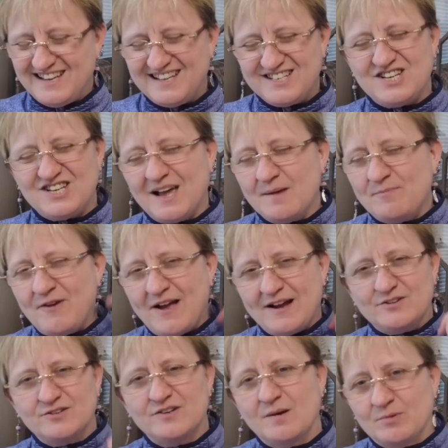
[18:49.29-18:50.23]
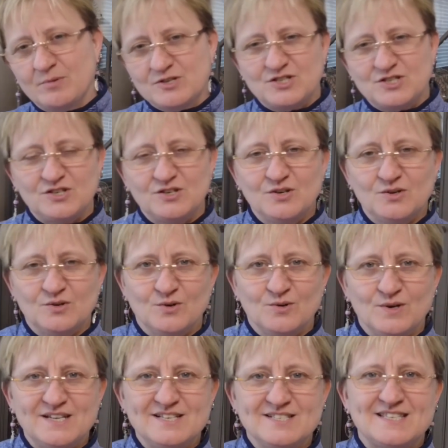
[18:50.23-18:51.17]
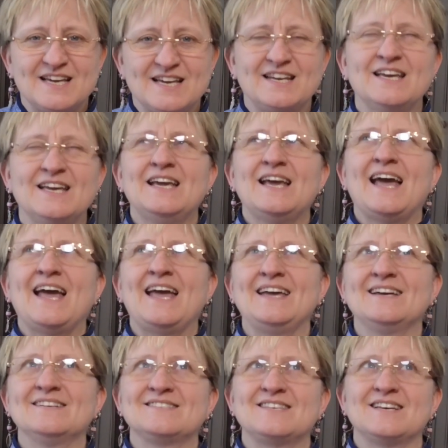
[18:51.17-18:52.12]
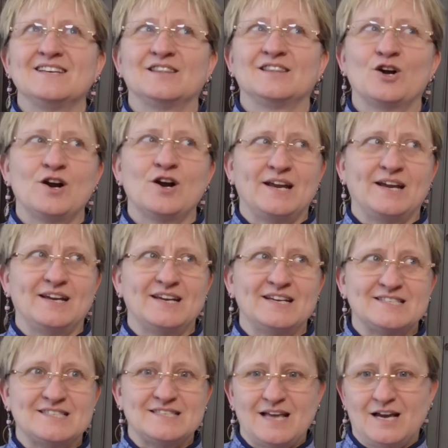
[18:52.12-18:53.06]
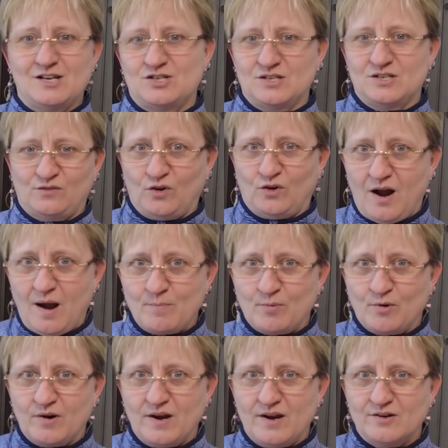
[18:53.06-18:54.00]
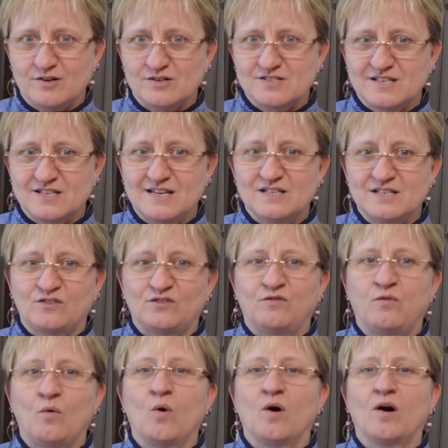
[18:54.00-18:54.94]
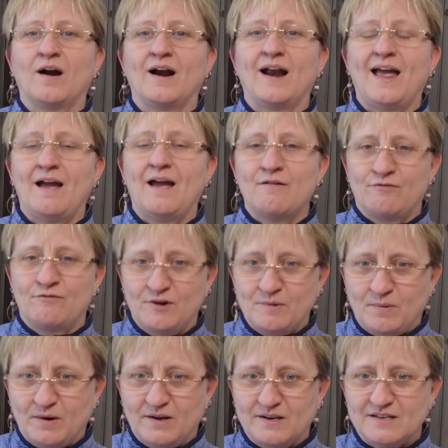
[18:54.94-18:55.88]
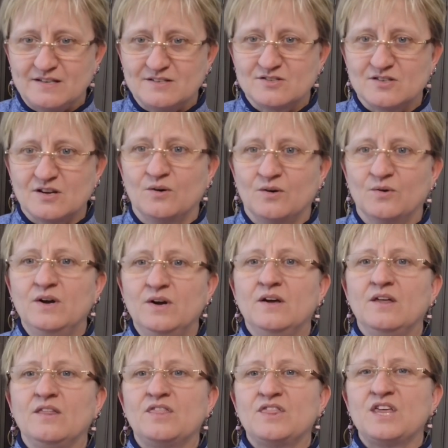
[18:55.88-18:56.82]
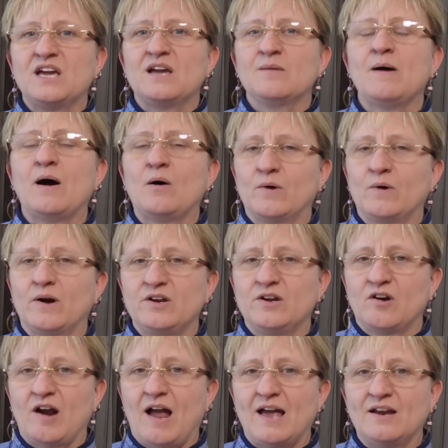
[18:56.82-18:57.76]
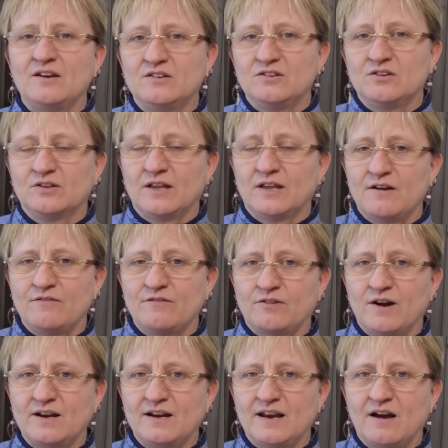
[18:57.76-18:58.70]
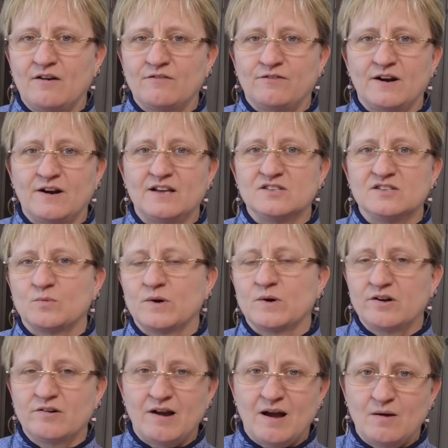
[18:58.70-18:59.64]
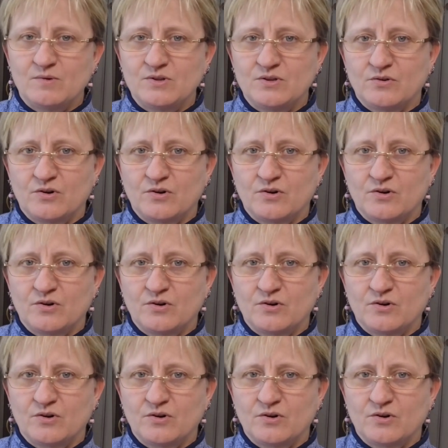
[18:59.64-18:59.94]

Shake-up factor number two is that hands-on learning is not just for operators. It's for everybody. So think about where you're at in your life right now, friends, where you're at with